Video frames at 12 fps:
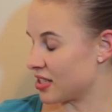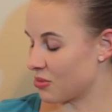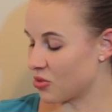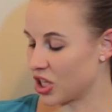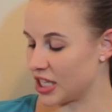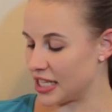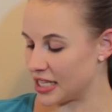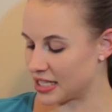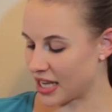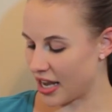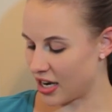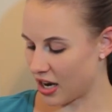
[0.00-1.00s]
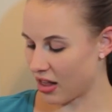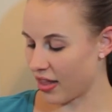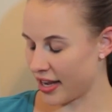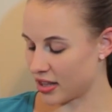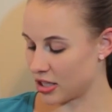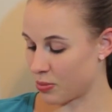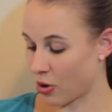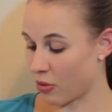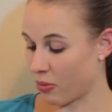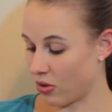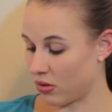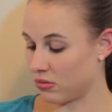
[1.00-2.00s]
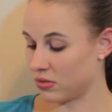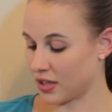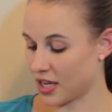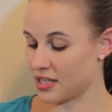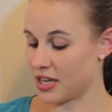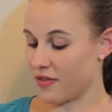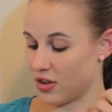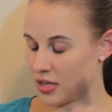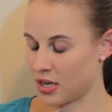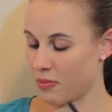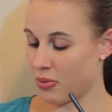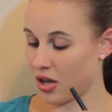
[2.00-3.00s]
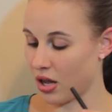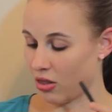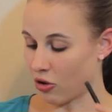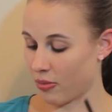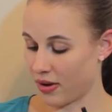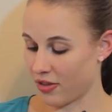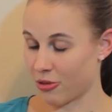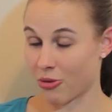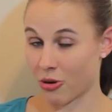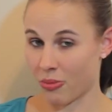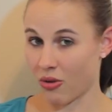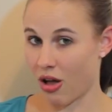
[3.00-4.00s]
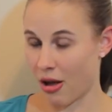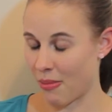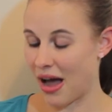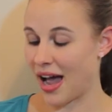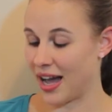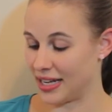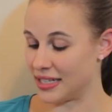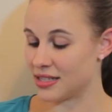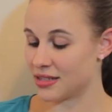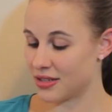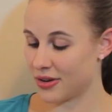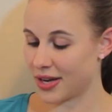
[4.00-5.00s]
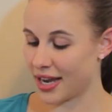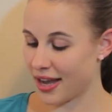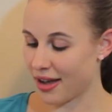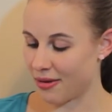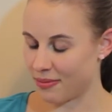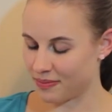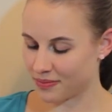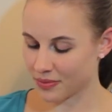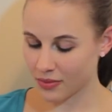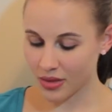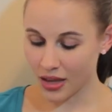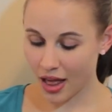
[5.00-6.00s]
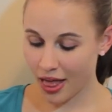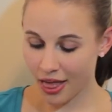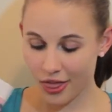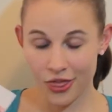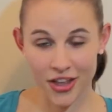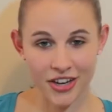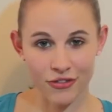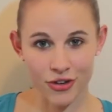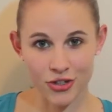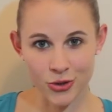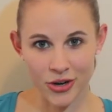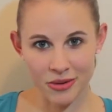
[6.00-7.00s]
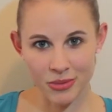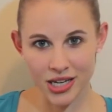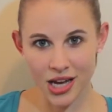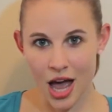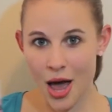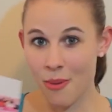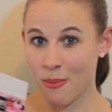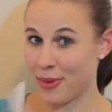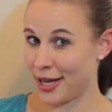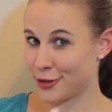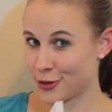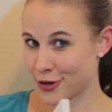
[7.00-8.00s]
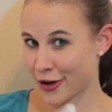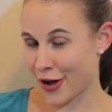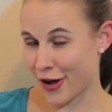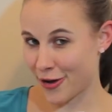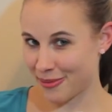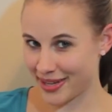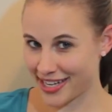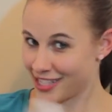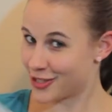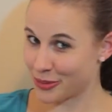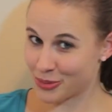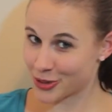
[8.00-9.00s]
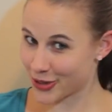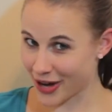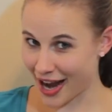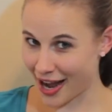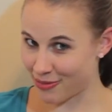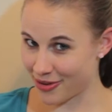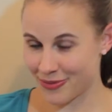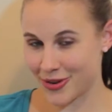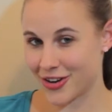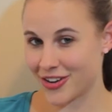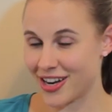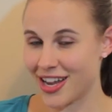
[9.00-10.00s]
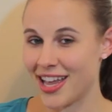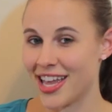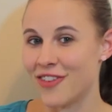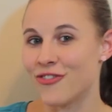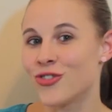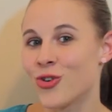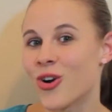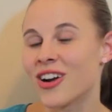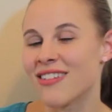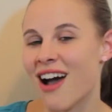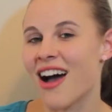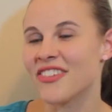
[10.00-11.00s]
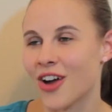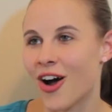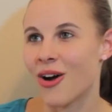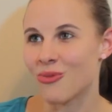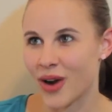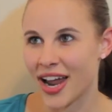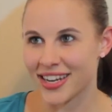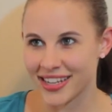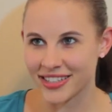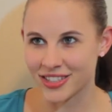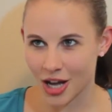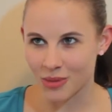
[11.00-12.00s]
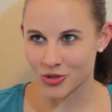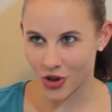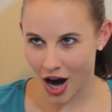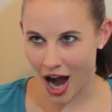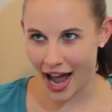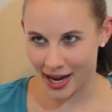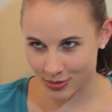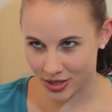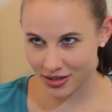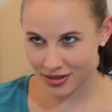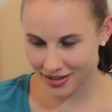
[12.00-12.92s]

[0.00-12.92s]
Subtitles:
I'm really excited. I like this purple because I even did put a little bit of the purple on my eyes. So yeah, thank you for joining me. Make sure to comment, subscribe if you're not already subscribed.